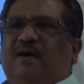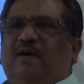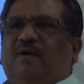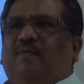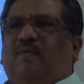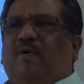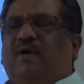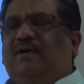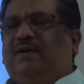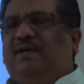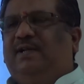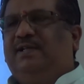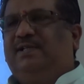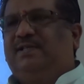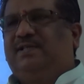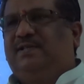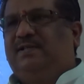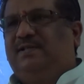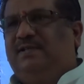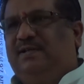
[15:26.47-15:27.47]
What
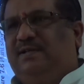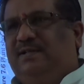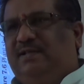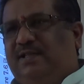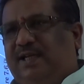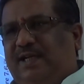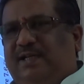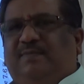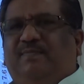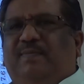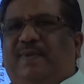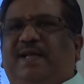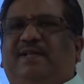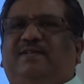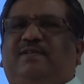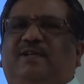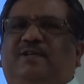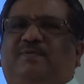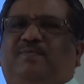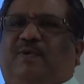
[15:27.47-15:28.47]
is that makes
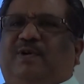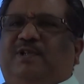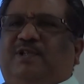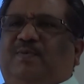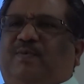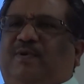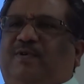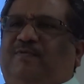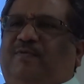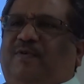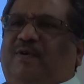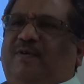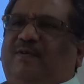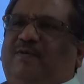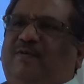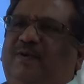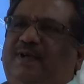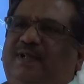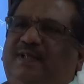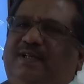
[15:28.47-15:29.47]
responsible for
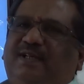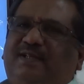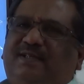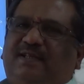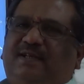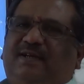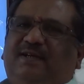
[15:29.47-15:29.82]
growing this